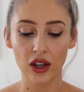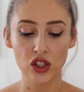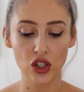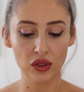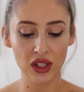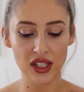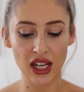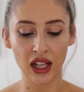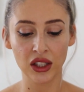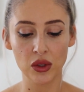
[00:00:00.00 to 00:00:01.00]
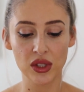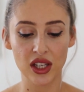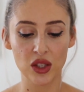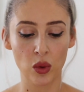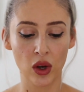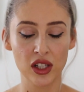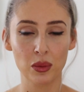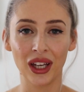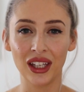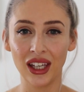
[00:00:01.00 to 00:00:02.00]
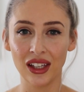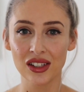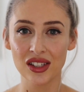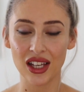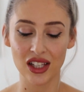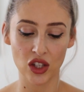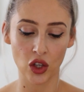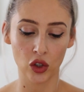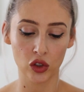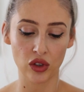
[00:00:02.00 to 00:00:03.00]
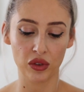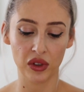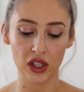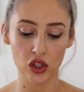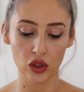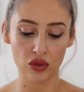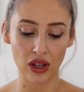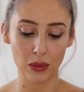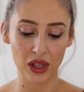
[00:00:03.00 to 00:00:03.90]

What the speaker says: During the day I'll use this one. It's by Kiehl's. It's the Ultra Facial Cream.